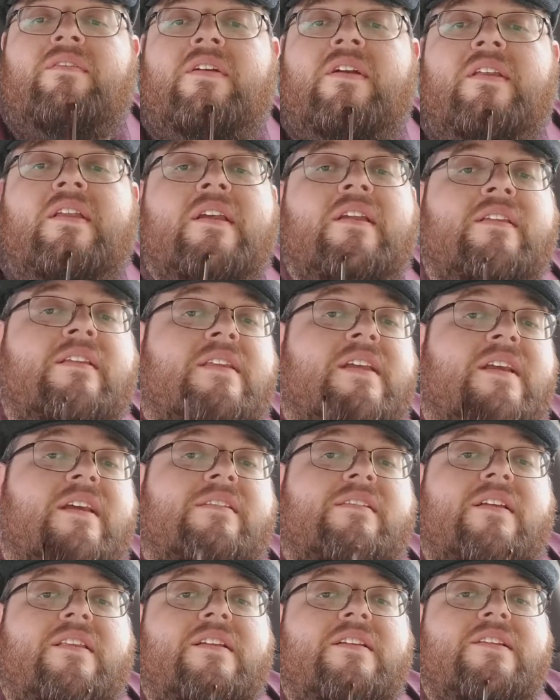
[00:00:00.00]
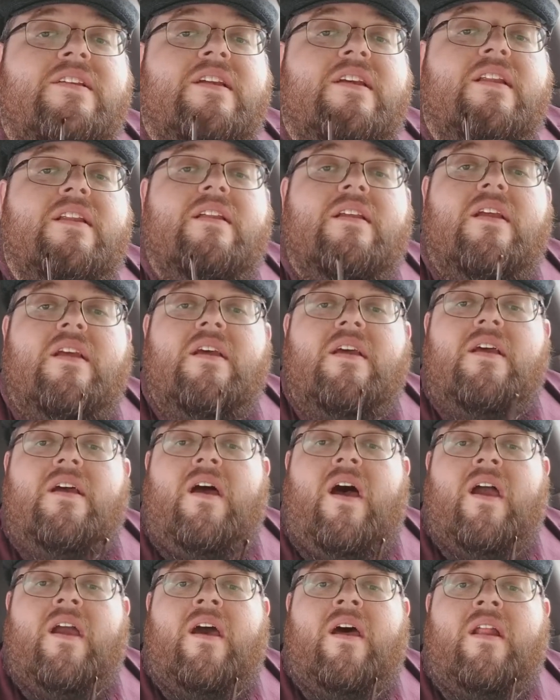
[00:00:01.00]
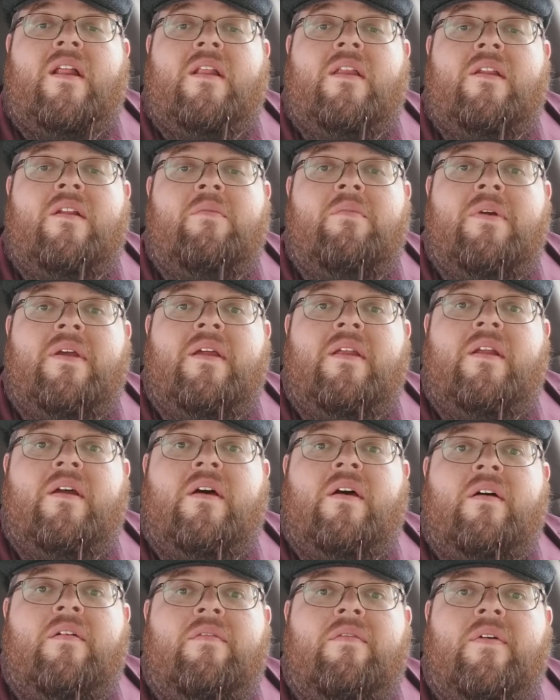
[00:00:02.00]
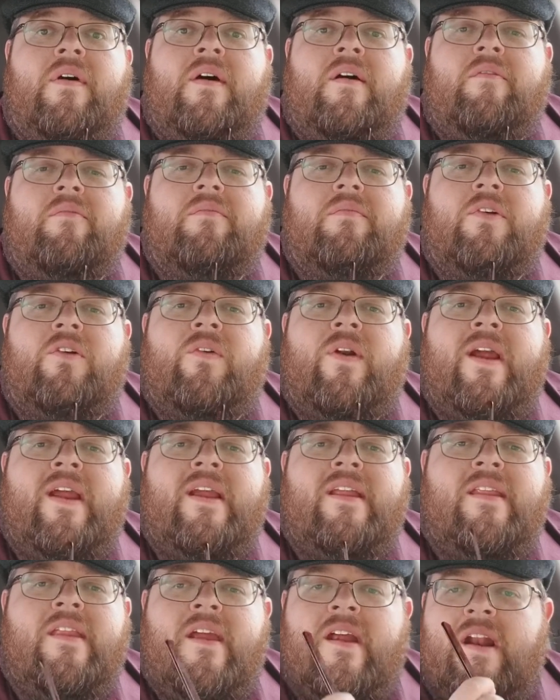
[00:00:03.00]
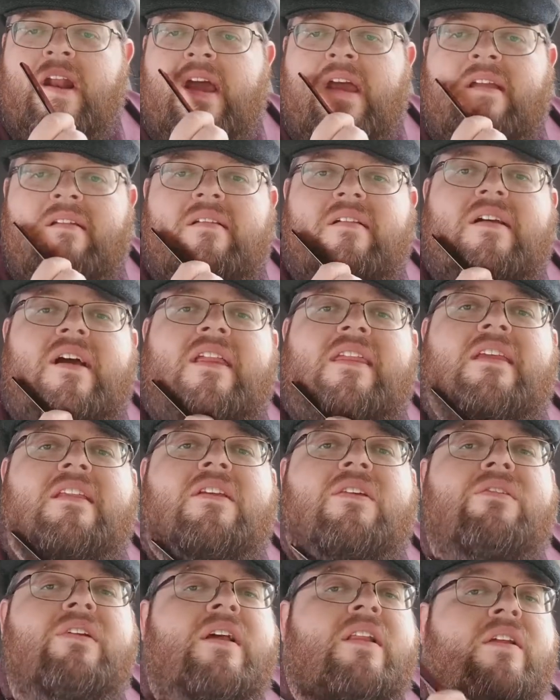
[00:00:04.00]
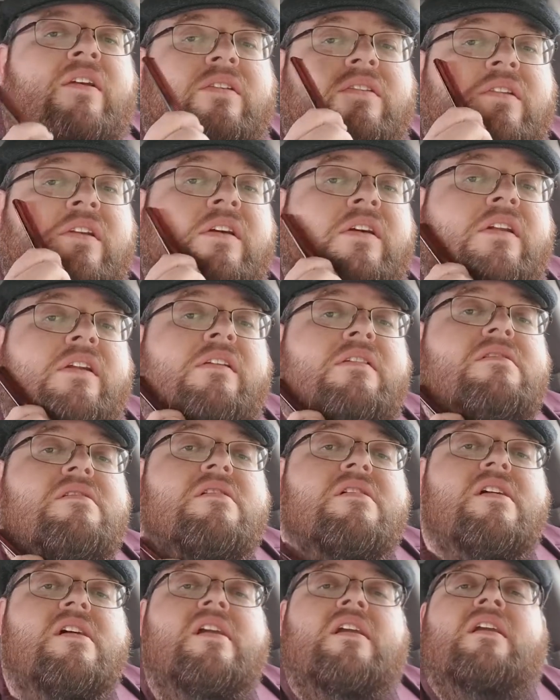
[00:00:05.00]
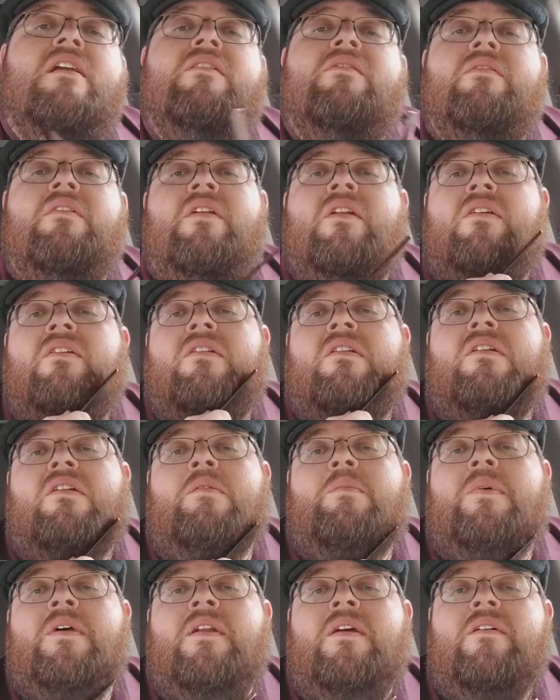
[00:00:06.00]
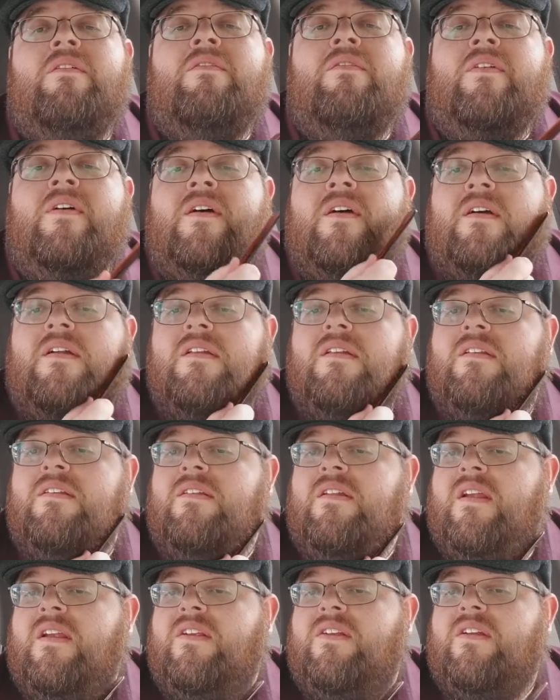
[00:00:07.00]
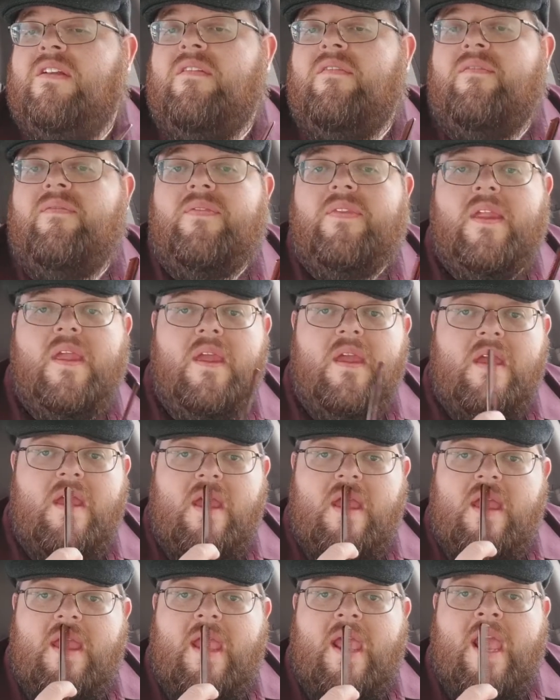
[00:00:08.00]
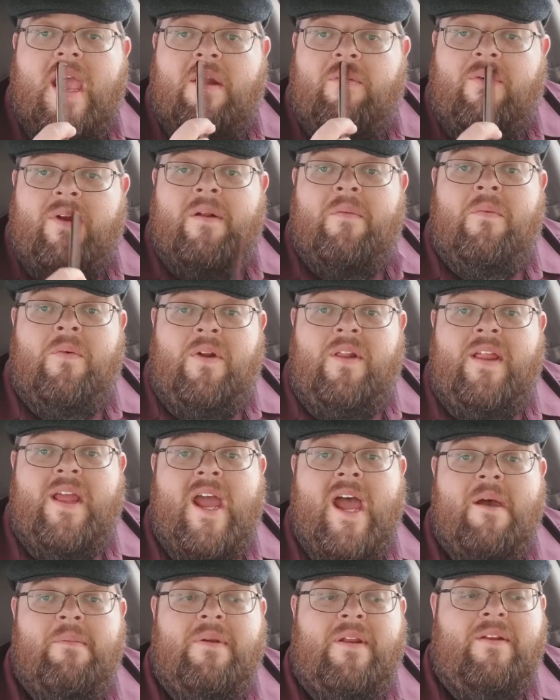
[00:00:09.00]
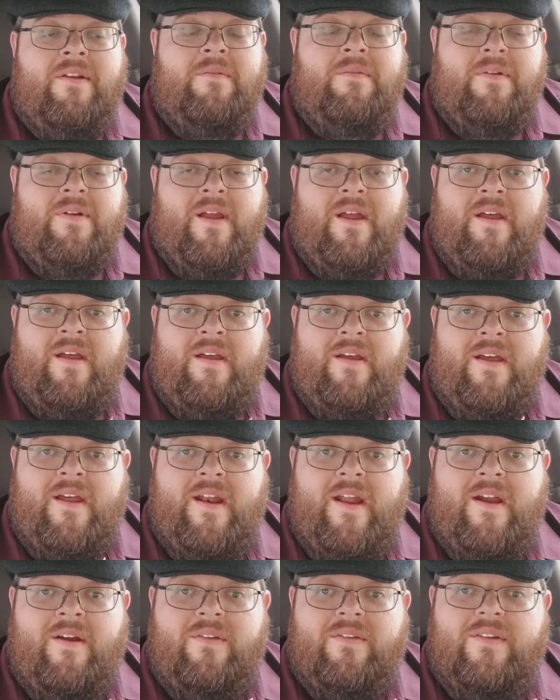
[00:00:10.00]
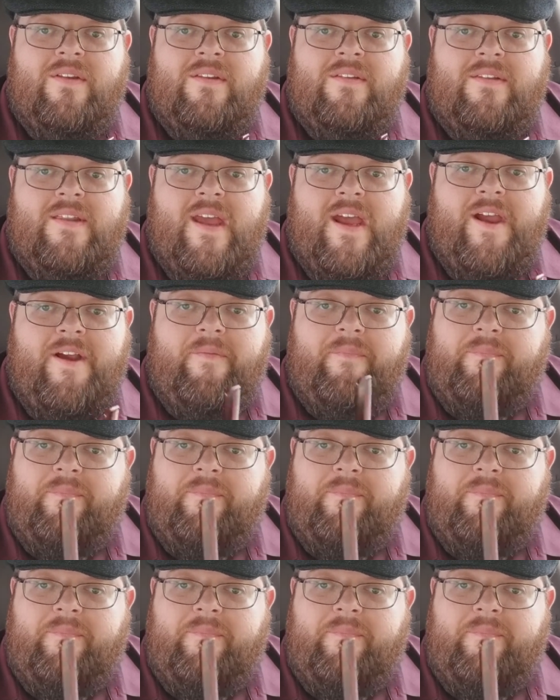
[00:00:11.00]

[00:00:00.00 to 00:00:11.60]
very, it's the thickest on the chin. I got a little bit of um, gray in there. I, I think the gray looks good. You know, you know a little bit of uh, distinction. And what I'm really happy to uh, announce is that